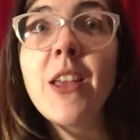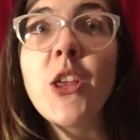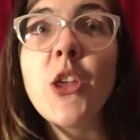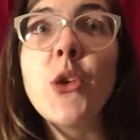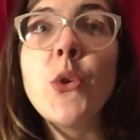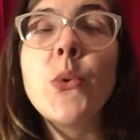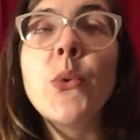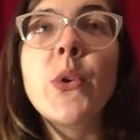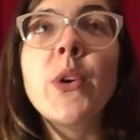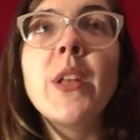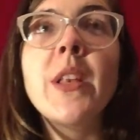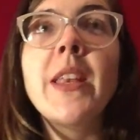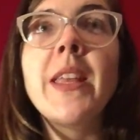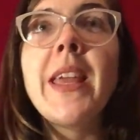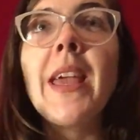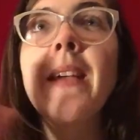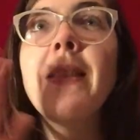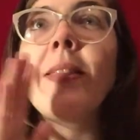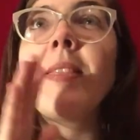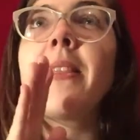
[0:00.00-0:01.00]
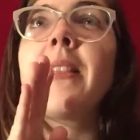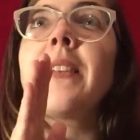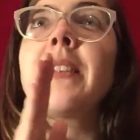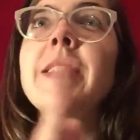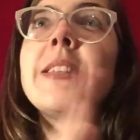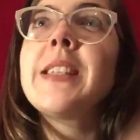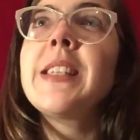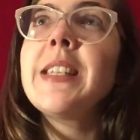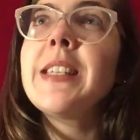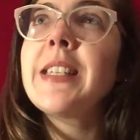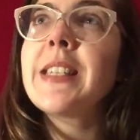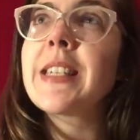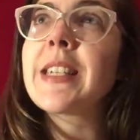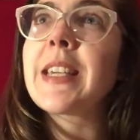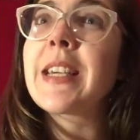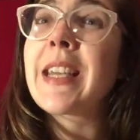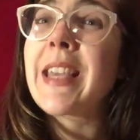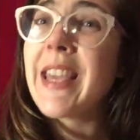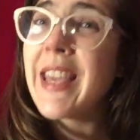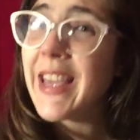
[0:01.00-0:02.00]
you could get the
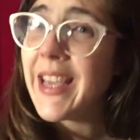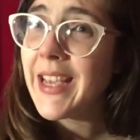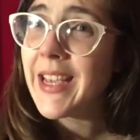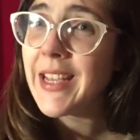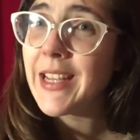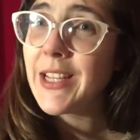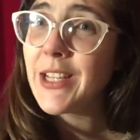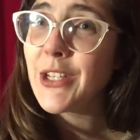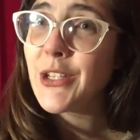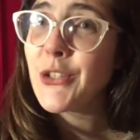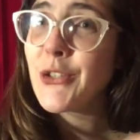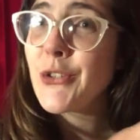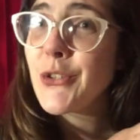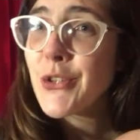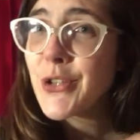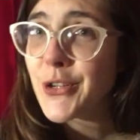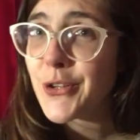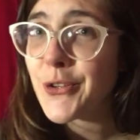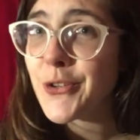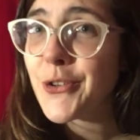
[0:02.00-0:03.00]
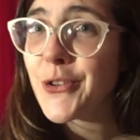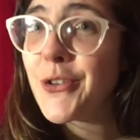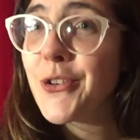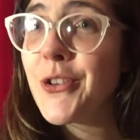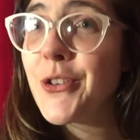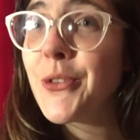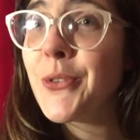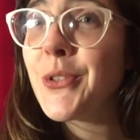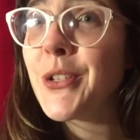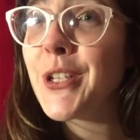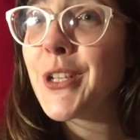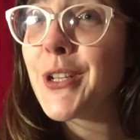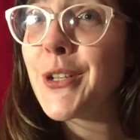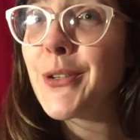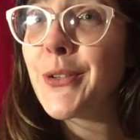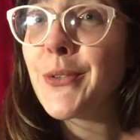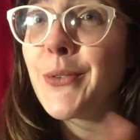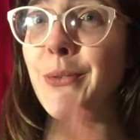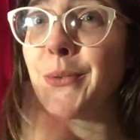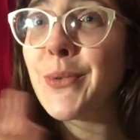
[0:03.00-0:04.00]
Tintika kit, do your new to
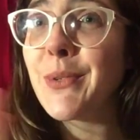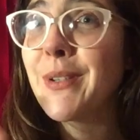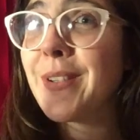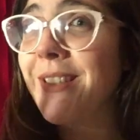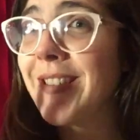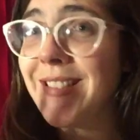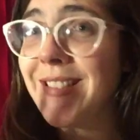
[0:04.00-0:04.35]
you